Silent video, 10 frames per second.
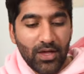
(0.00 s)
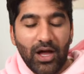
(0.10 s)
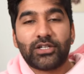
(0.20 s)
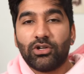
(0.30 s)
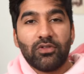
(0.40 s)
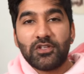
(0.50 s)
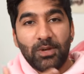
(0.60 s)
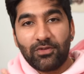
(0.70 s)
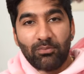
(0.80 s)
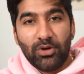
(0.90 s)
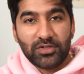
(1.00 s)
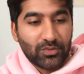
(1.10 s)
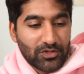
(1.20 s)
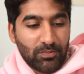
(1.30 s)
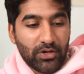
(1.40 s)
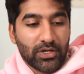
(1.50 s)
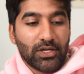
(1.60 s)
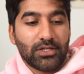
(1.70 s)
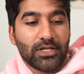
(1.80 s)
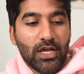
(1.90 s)
I can only speak from personal
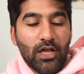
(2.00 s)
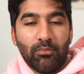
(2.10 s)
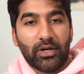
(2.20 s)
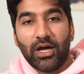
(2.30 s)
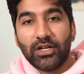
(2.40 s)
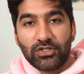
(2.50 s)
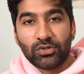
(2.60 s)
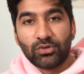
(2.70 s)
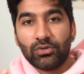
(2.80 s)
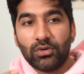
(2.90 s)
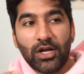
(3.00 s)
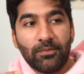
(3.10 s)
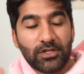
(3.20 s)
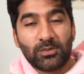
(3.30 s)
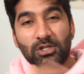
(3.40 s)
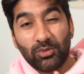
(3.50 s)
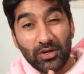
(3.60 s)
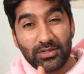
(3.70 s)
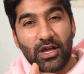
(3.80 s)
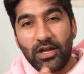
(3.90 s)
experience, but I too, especially when I
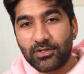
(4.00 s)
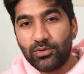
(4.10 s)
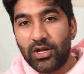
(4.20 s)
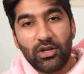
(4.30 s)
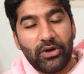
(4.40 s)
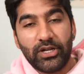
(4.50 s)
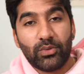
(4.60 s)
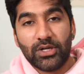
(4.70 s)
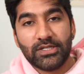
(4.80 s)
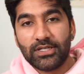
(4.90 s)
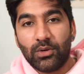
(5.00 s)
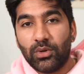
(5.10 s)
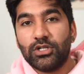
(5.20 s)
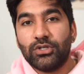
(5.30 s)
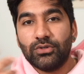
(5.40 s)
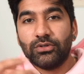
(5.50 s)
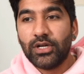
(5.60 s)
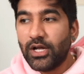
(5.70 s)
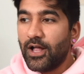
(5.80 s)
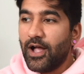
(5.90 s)
was in high school, had no idea what it is that I wanted to do.
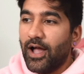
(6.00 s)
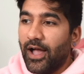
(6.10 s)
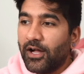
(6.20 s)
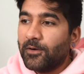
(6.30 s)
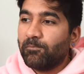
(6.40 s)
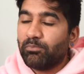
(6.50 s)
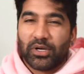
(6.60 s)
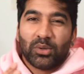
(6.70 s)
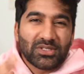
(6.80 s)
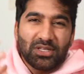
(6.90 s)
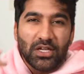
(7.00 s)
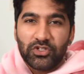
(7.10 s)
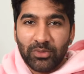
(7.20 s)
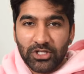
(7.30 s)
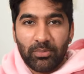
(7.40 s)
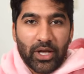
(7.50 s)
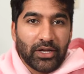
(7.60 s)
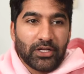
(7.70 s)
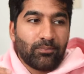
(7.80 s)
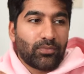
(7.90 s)
But I wasn't thinking too much
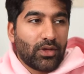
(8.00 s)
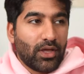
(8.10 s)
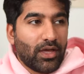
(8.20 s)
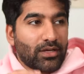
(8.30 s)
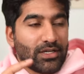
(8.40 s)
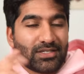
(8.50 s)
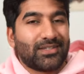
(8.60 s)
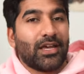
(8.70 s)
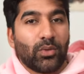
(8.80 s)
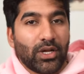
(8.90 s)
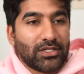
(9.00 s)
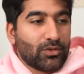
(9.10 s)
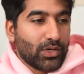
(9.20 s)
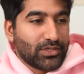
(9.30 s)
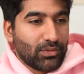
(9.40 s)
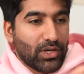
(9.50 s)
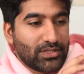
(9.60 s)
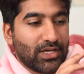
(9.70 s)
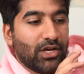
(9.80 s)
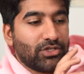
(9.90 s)
about it. And instead, what I did
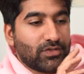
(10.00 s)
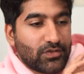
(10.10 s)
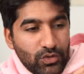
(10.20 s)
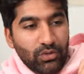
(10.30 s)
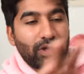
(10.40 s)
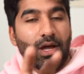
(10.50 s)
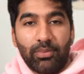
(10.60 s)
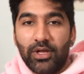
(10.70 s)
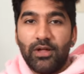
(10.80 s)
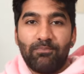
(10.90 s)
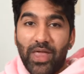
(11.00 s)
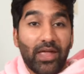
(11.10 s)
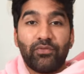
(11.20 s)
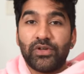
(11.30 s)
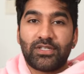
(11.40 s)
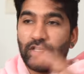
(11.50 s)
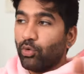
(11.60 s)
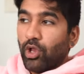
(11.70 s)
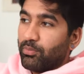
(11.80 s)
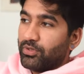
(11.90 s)
was I just took up every
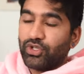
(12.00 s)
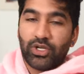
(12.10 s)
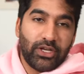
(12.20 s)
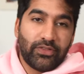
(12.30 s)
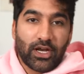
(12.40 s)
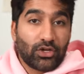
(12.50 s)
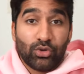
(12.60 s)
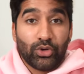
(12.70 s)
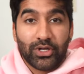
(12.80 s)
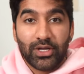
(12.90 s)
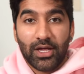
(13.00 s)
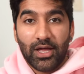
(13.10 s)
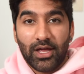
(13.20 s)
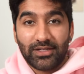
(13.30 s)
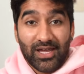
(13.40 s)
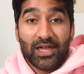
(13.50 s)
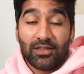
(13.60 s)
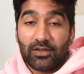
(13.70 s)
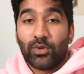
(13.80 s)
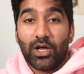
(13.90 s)
single opportunity that I could
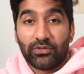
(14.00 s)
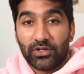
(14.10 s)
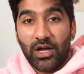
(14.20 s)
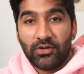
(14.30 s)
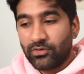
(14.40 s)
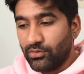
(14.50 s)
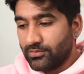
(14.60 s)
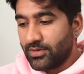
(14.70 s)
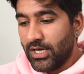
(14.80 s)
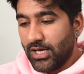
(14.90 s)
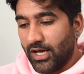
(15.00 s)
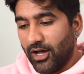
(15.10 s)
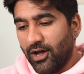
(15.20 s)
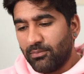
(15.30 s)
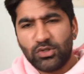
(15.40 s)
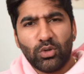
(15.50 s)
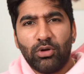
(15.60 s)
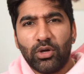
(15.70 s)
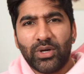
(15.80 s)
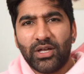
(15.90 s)
take when I was in high school, to a
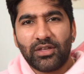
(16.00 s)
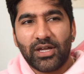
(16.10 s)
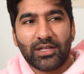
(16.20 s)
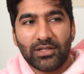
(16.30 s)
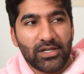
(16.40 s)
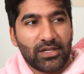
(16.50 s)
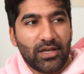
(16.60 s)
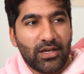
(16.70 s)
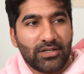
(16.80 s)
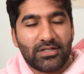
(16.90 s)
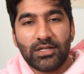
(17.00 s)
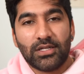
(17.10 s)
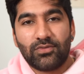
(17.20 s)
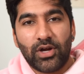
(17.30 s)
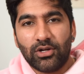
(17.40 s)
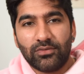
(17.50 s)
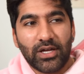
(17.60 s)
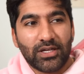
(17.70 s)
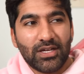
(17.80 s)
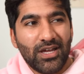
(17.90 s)
point where I think I had like an attendance rate of
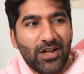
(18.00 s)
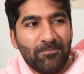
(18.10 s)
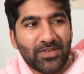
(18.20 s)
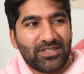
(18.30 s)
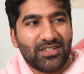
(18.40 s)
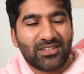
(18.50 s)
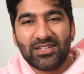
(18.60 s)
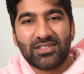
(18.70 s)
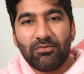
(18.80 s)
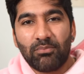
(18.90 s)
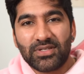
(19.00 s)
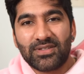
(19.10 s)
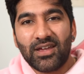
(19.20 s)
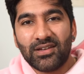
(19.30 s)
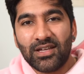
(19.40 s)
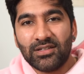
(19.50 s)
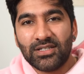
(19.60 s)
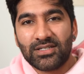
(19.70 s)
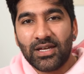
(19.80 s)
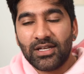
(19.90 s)
like 67% in
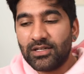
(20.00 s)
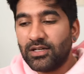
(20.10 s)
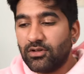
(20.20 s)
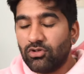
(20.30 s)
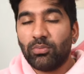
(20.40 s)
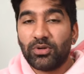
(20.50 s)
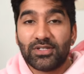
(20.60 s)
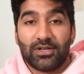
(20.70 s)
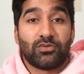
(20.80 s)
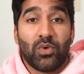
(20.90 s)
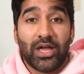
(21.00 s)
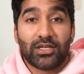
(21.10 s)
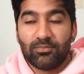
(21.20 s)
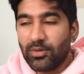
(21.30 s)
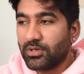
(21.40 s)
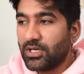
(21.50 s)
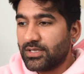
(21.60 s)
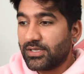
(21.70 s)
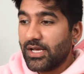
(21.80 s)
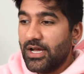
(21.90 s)
year 10, not because I was working, but
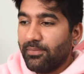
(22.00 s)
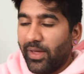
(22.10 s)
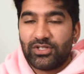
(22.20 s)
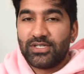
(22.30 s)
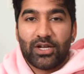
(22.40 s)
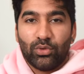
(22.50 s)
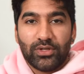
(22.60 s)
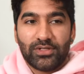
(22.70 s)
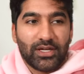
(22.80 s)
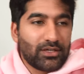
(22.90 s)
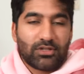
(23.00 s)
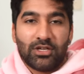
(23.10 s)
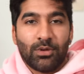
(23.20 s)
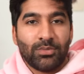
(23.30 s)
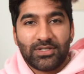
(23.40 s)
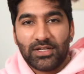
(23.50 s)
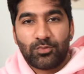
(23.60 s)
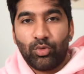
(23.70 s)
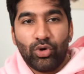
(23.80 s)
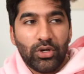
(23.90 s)
because I just had all these like commitments like
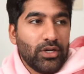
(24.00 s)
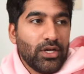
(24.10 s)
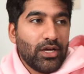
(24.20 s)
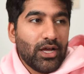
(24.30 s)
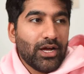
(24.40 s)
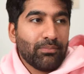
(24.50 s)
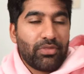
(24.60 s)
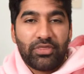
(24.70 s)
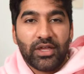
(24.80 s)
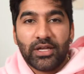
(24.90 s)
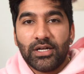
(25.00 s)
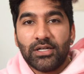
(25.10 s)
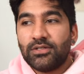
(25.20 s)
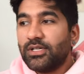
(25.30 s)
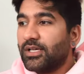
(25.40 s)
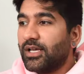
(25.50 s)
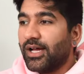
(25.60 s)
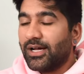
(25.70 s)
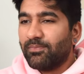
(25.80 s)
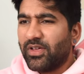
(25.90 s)
sport, theater,
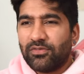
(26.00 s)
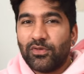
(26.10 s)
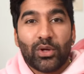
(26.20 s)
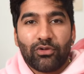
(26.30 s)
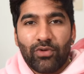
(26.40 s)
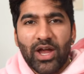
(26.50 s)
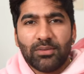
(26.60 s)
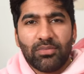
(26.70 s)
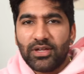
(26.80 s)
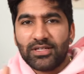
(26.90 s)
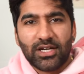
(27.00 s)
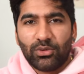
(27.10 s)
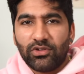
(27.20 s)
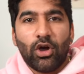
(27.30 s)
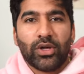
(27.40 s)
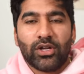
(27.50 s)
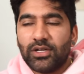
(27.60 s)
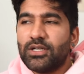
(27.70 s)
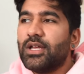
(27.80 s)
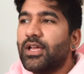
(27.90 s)
and a few other random things that I was going
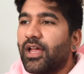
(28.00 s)
on.